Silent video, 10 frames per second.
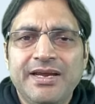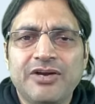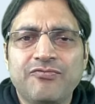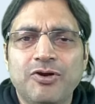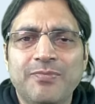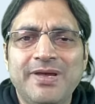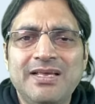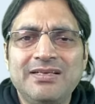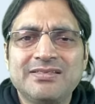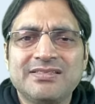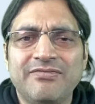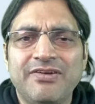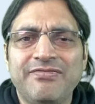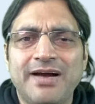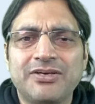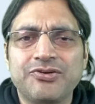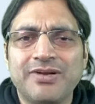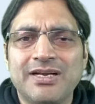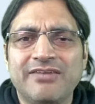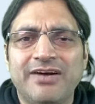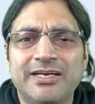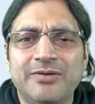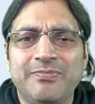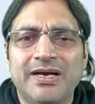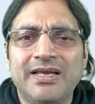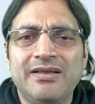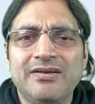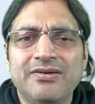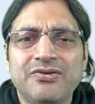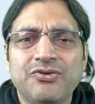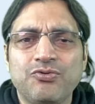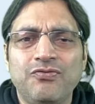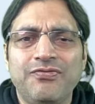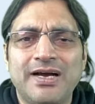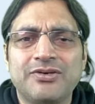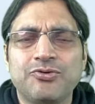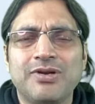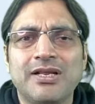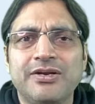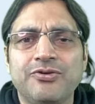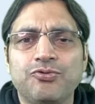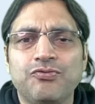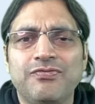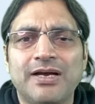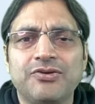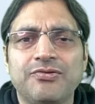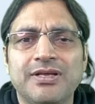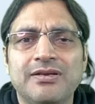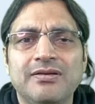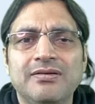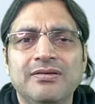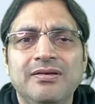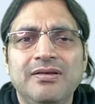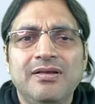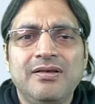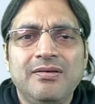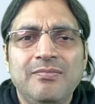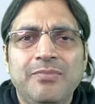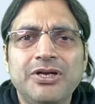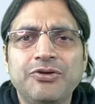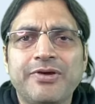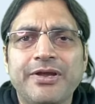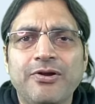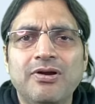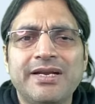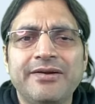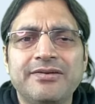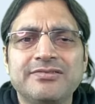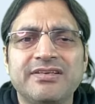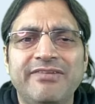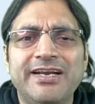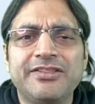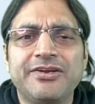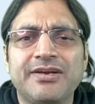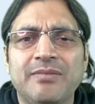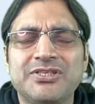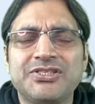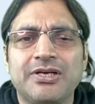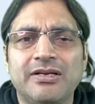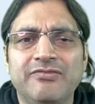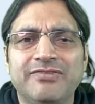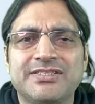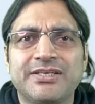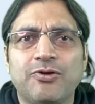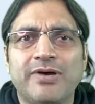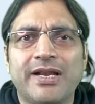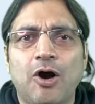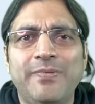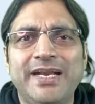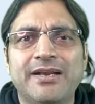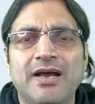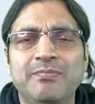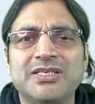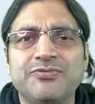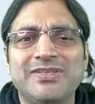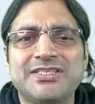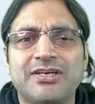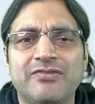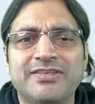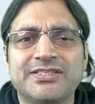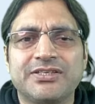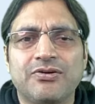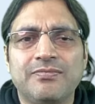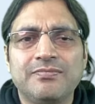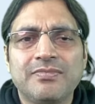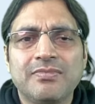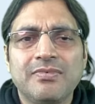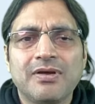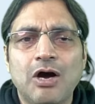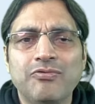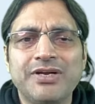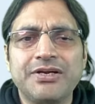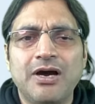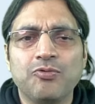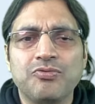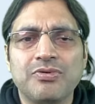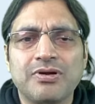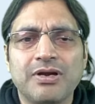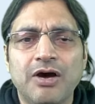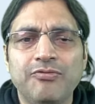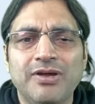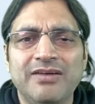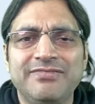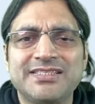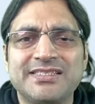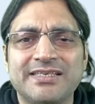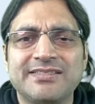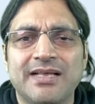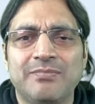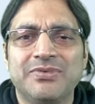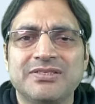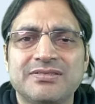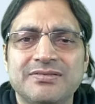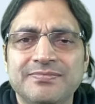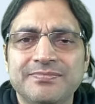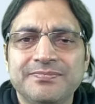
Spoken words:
it would be 7 factorial divided by 2 factorial into 2 factorial. But you cannot get a 7-digit number starting with 0. And how many numbers will start with 0? Count it out. Now we are left with 6 numbers,